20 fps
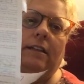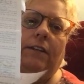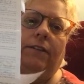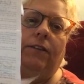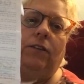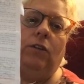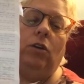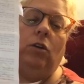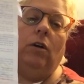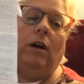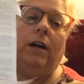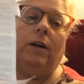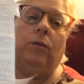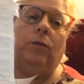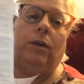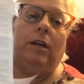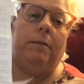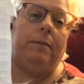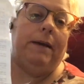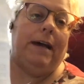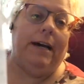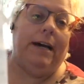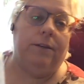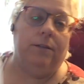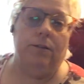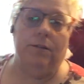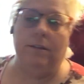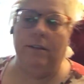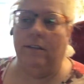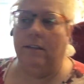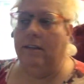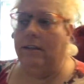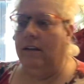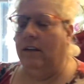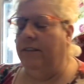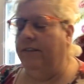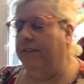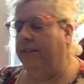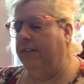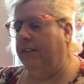if you know how to read patterns and
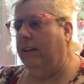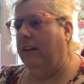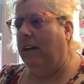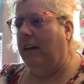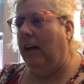stuff.